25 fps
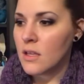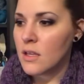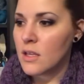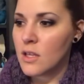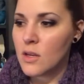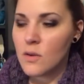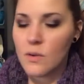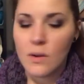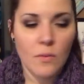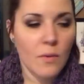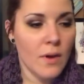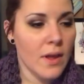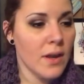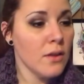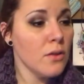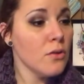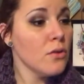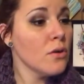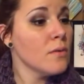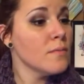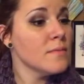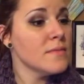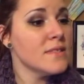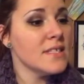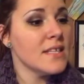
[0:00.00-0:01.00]
You know what? Why don't you
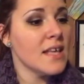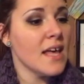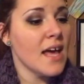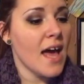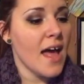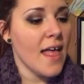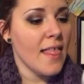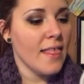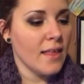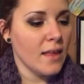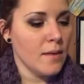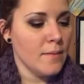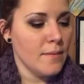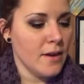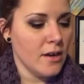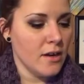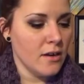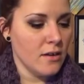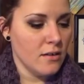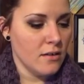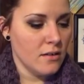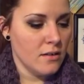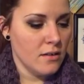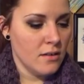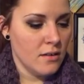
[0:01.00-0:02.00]
come sit on... Come here.
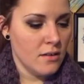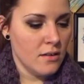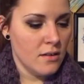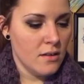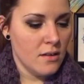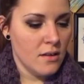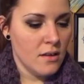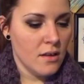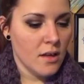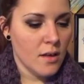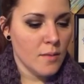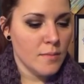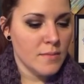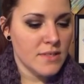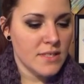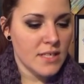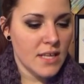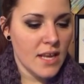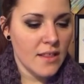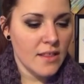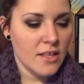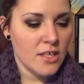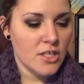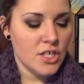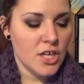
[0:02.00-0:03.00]
Come sit
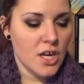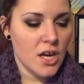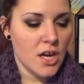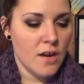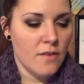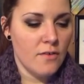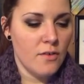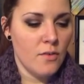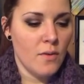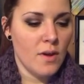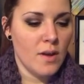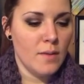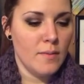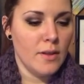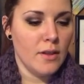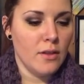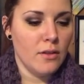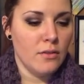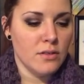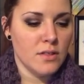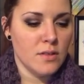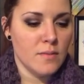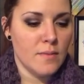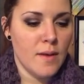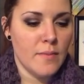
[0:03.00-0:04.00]
on the chair if you want to be
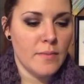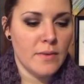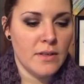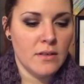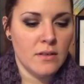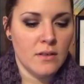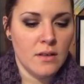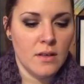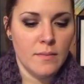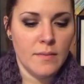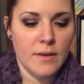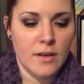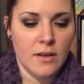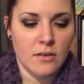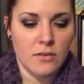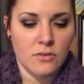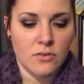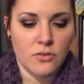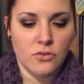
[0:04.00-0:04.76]
close to Mama. Come here.